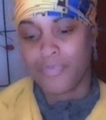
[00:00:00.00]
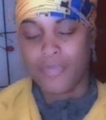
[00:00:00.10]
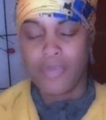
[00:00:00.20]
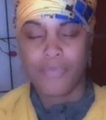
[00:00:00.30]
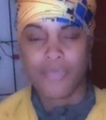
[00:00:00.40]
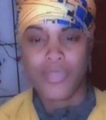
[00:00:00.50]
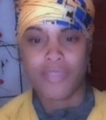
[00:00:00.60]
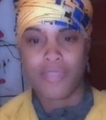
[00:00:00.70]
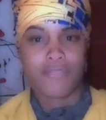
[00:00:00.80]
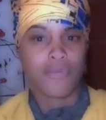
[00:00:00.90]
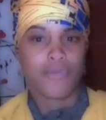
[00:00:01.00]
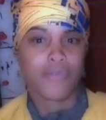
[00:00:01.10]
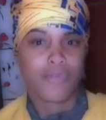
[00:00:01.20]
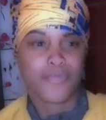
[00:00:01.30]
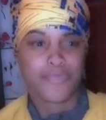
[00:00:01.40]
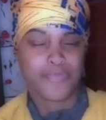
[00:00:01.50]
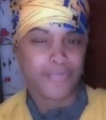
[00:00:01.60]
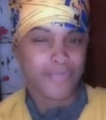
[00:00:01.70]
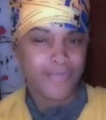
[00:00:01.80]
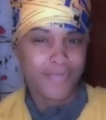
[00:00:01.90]
oh, breathing doesn't work,
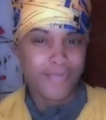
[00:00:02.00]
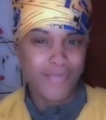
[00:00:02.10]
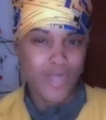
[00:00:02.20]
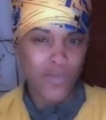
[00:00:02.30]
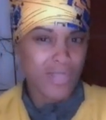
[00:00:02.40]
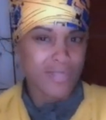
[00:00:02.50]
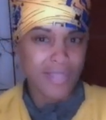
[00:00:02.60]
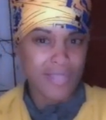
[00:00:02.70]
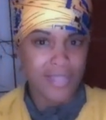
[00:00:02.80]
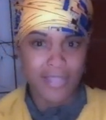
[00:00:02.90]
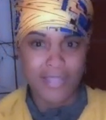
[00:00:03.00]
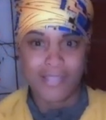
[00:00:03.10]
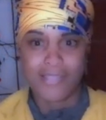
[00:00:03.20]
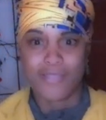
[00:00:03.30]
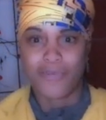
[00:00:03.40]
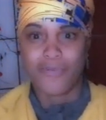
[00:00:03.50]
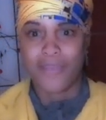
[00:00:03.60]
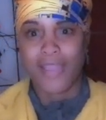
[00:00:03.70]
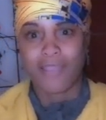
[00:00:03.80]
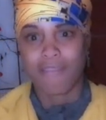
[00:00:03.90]
and we're dead set against it,
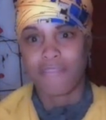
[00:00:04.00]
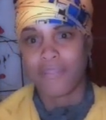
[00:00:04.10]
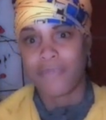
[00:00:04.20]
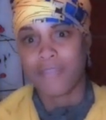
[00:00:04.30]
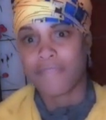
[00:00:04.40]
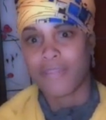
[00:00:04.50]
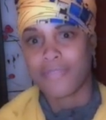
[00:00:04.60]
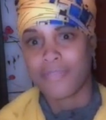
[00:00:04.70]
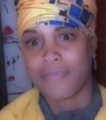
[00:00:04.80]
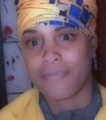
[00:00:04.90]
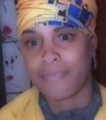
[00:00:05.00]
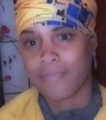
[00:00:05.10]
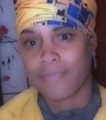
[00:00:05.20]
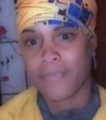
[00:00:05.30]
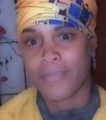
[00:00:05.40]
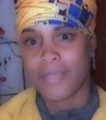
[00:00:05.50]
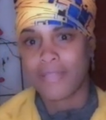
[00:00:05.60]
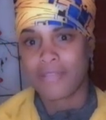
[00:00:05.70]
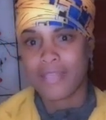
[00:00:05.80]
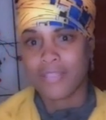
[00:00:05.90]
we're not going to feel the benefit of it,
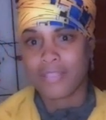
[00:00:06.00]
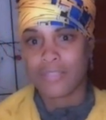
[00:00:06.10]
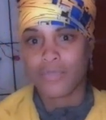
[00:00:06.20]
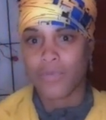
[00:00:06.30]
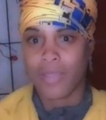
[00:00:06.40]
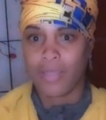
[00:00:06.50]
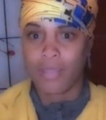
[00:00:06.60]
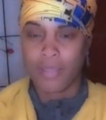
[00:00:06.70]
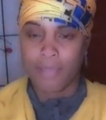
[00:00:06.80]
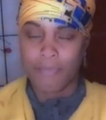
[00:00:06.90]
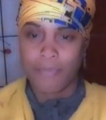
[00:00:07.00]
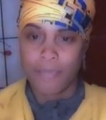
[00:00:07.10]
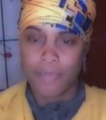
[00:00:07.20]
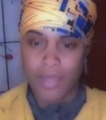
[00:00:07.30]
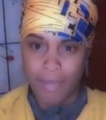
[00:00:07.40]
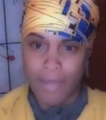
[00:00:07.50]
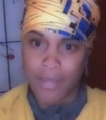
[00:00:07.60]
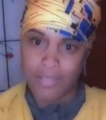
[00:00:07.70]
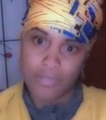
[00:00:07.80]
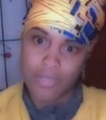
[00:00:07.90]
because that's just the way our
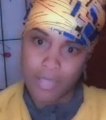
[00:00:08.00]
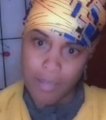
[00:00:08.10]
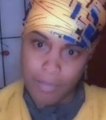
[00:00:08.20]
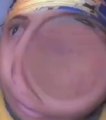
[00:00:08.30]
bodies are set up.